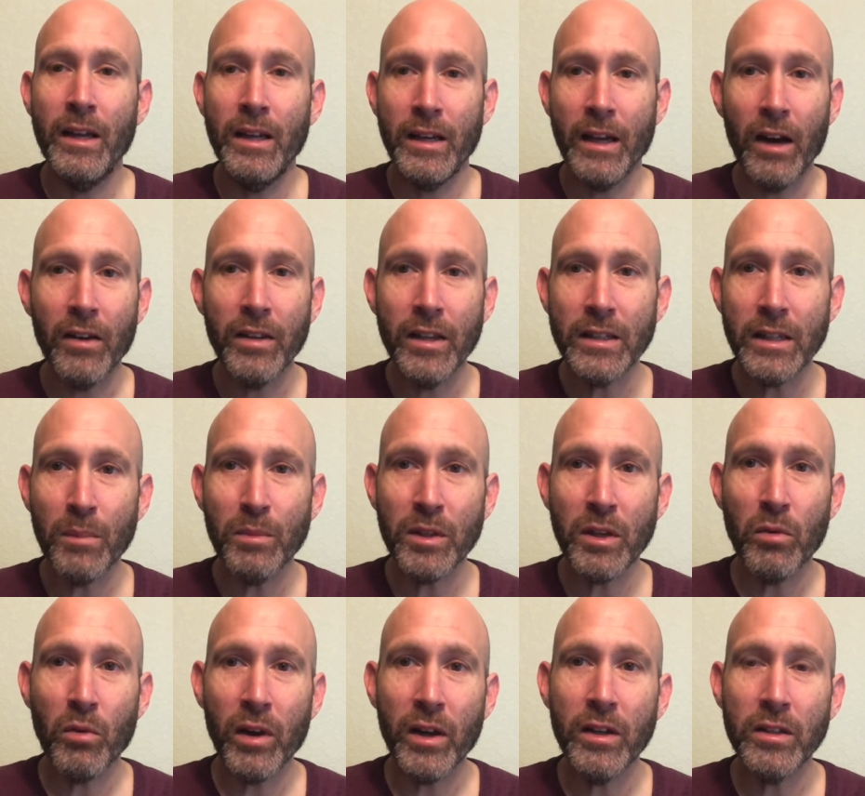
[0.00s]
Now, in this
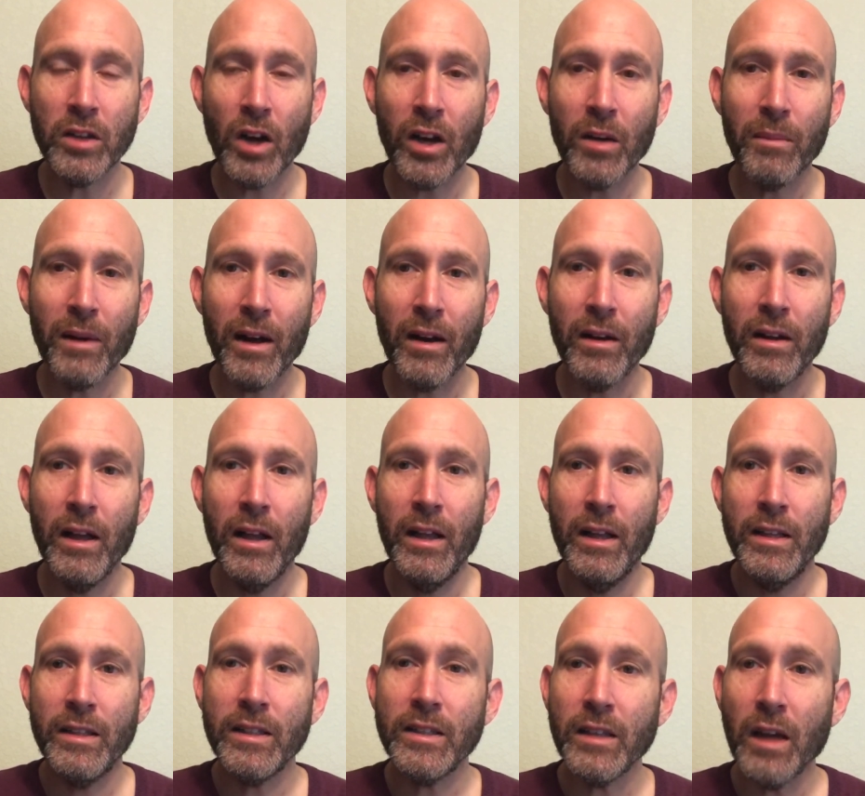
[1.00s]
episode, we're going to talk about
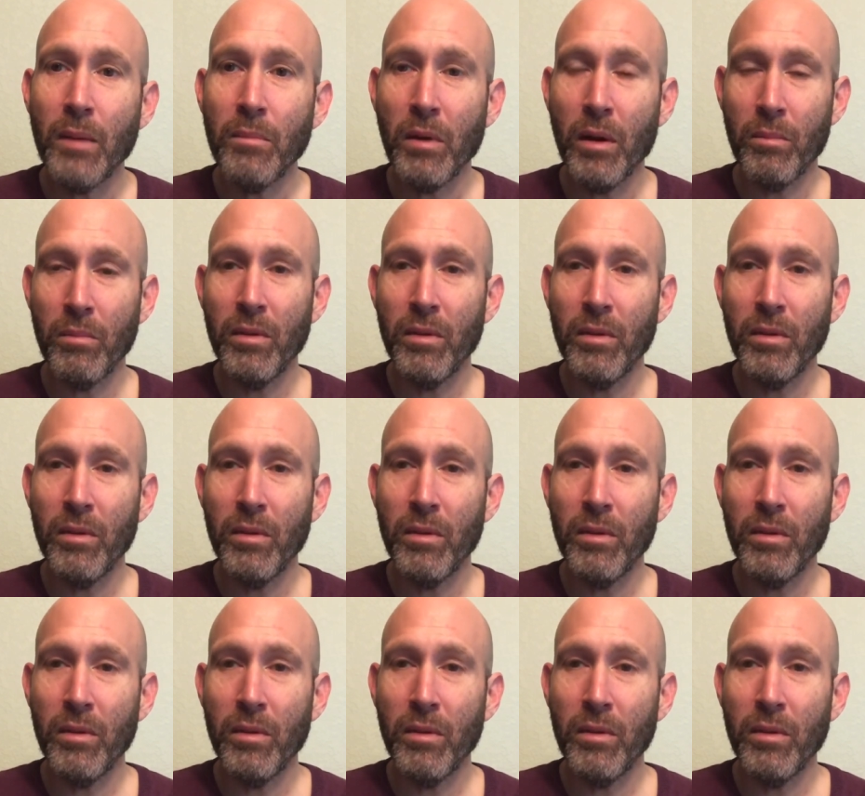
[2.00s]
some